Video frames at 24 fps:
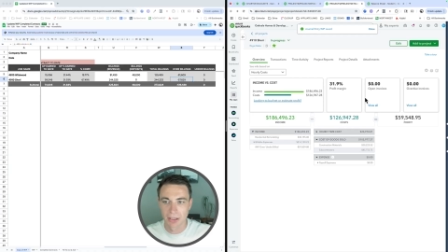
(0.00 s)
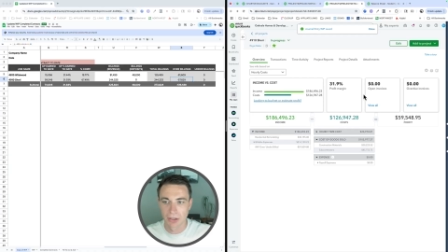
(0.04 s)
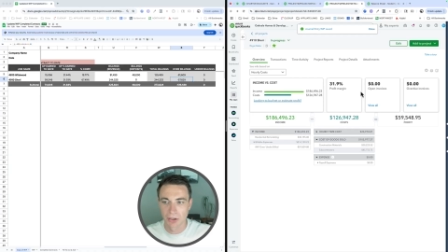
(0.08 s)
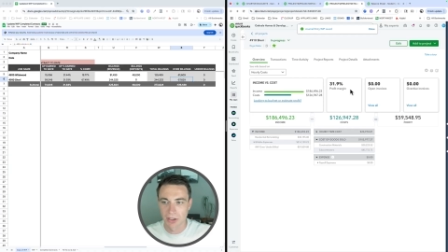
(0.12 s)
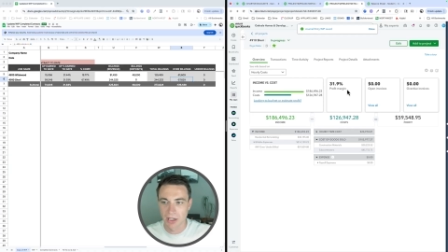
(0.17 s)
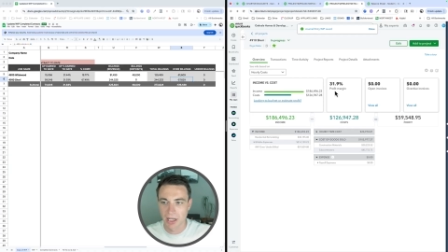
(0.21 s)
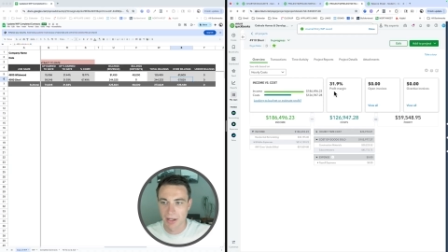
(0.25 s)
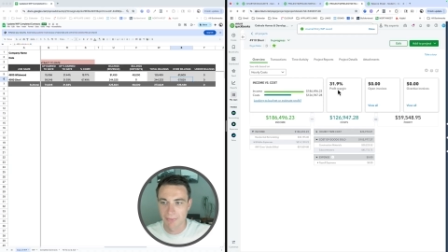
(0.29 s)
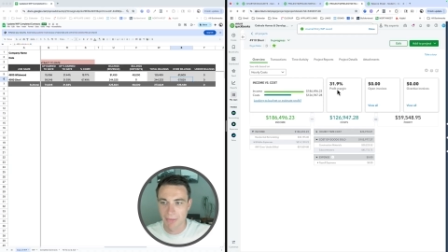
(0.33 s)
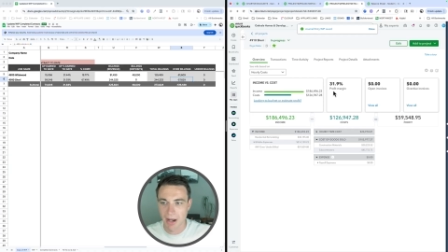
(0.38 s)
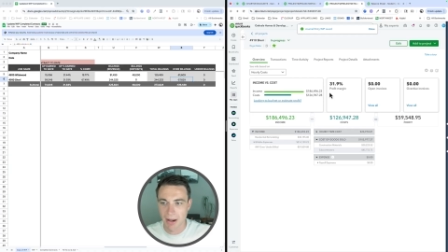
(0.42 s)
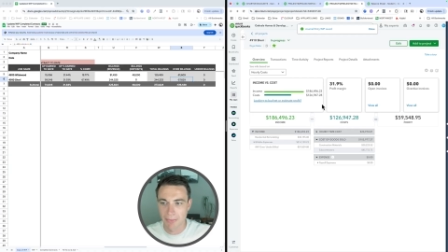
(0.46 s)
look
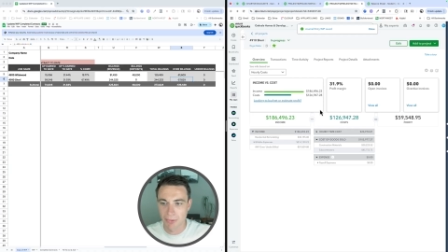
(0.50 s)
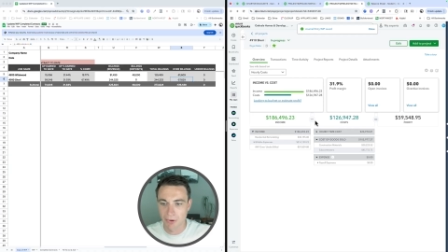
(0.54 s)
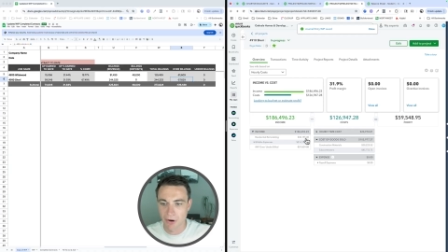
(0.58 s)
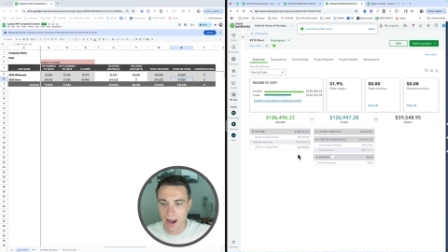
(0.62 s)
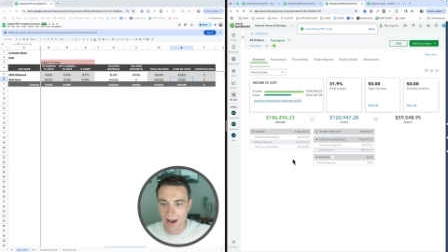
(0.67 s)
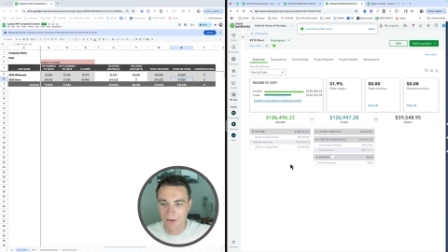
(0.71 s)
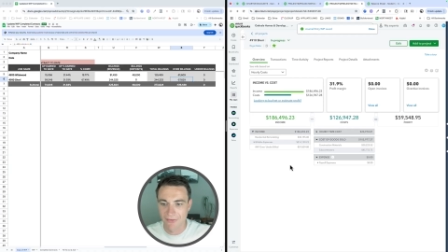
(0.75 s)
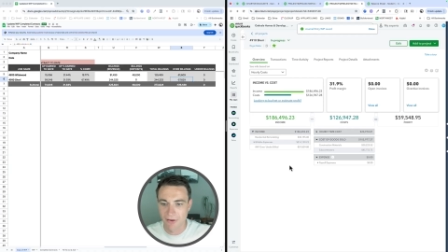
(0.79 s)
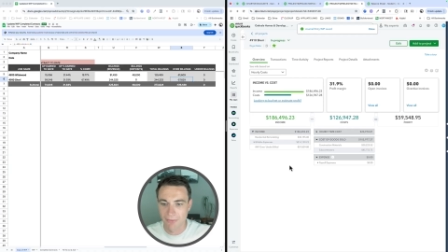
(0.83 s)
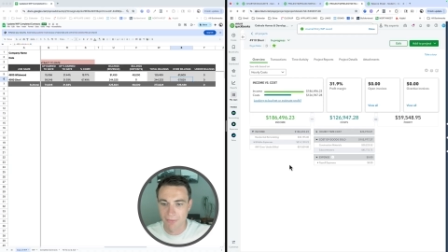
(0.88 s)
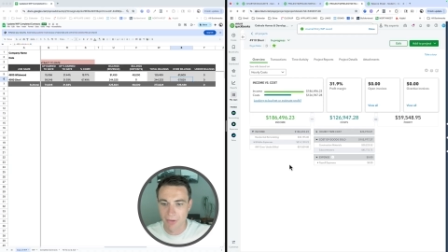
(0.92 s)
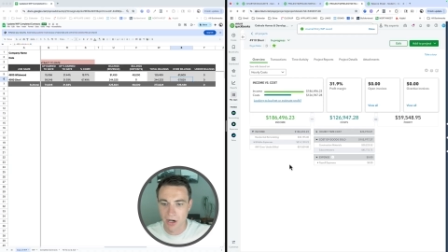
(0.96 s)
at my
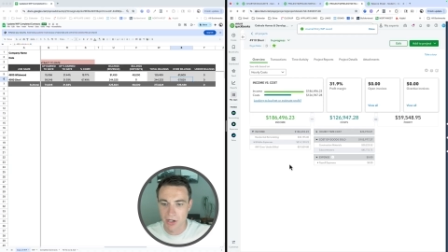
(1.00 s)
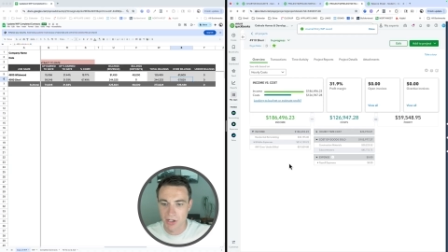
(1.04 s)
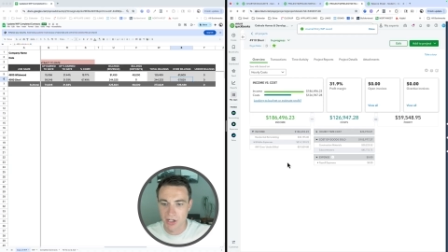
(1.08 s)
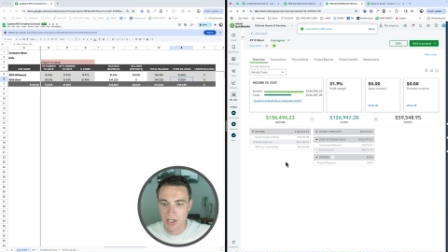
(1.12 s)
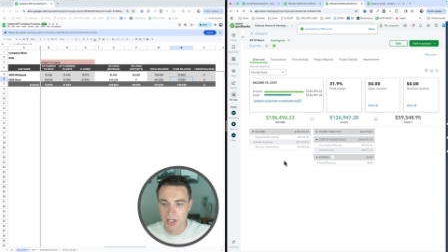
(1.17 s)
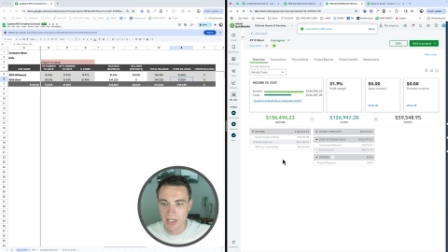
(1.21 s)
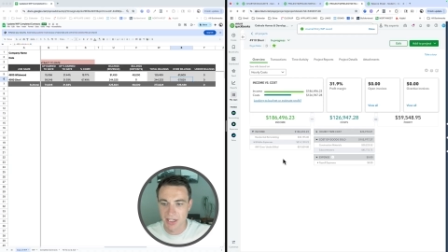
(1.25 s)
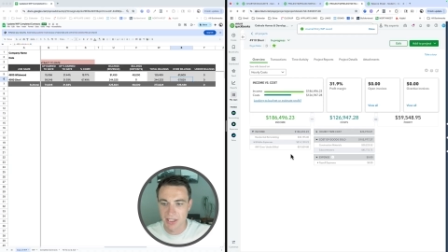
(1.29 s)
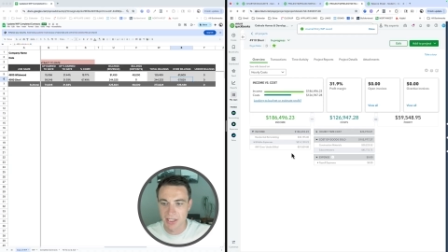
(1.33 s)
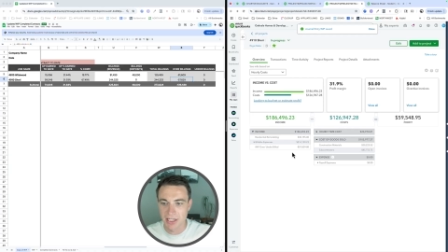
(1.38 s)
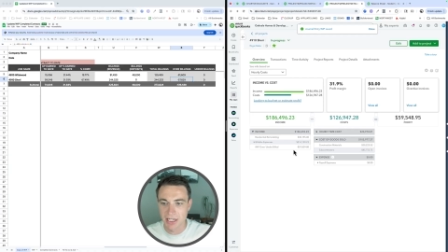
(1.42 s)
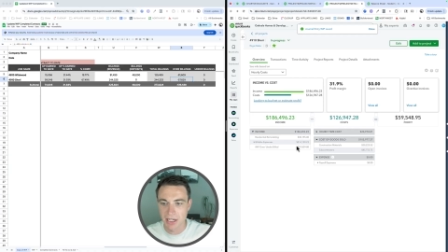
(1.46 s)
profit margin
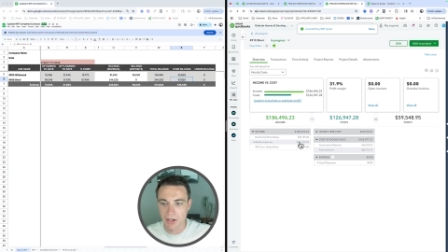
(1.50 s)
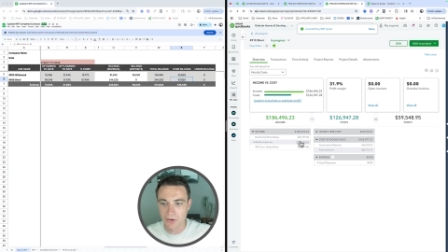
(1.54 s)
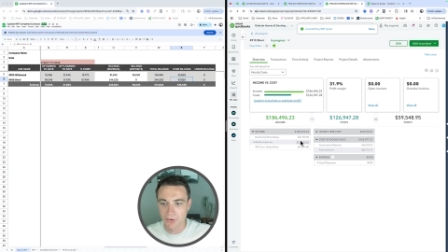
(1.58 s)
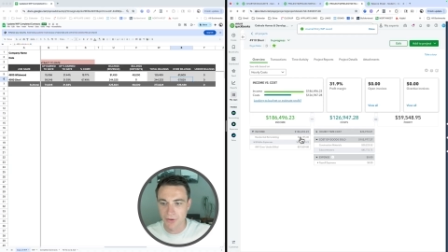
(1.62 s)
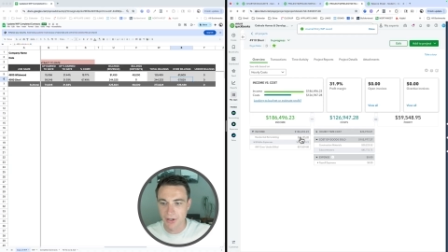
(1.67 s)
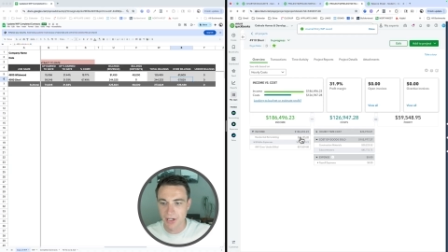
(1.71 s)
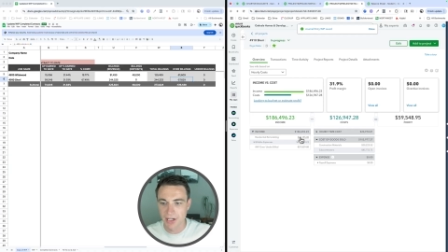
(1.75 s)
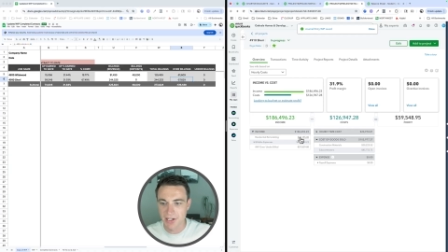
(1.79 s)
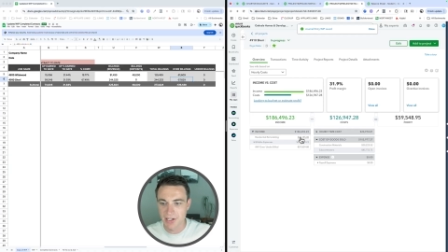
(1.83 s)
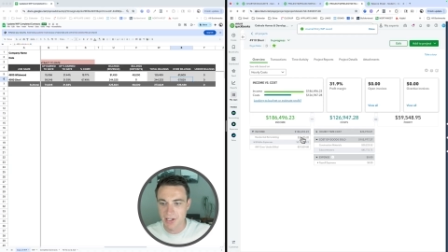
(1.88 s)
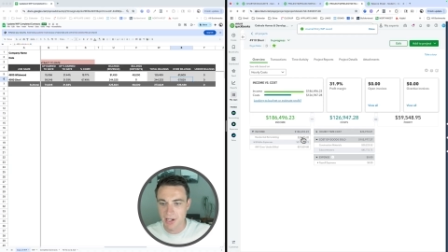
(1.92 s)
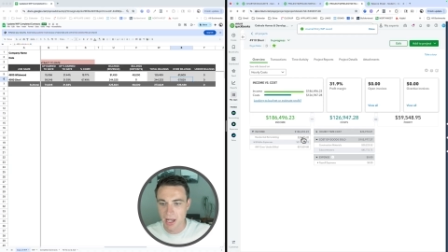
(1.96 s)
has
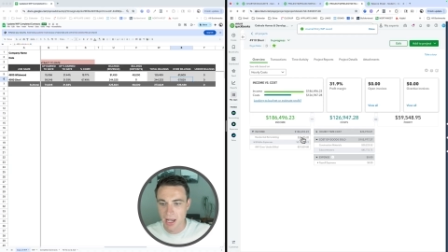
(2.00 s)
decreased